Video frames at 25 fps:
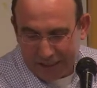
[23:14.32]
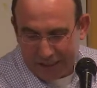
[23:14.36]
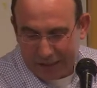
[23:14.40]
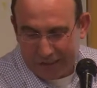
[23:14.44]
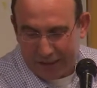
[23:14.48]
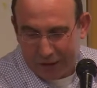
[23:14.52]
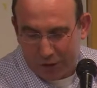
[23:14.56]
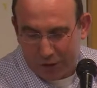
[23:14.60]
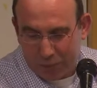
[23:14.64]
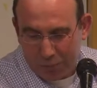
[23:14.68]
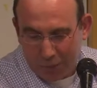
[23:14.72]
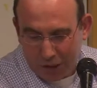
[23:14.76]
is the
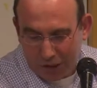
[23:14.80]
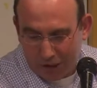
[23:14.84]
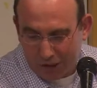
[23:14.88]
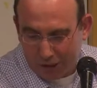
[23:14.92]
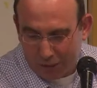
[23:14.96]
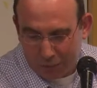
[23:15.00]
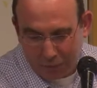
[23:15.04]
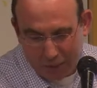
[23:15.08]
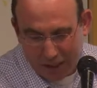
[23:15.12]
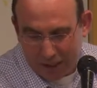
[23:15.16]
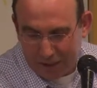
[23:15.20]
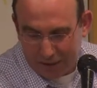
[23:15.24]

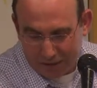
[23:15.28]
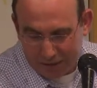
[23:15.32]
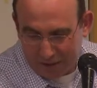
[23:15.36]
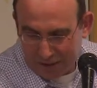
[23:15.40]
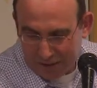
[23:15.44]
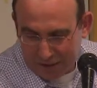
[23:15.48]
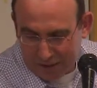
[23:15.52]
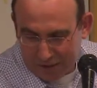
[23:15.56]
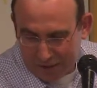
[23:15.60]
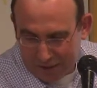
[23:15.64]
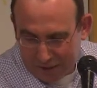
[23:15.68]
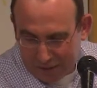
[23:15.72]
smallest one
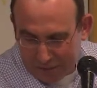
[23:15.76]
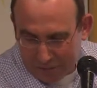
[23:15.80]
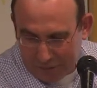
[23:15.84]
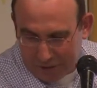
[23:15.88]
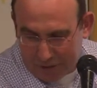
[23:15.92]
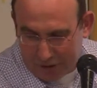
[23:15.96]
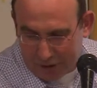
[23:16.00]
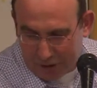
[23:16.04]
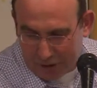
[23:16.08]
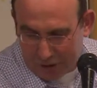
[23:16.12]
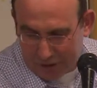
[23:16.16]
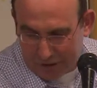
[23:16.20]

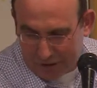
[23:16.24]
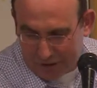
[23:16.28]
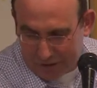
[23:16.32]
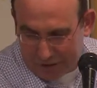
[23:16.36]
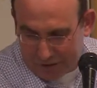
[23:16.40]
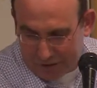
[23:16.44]
because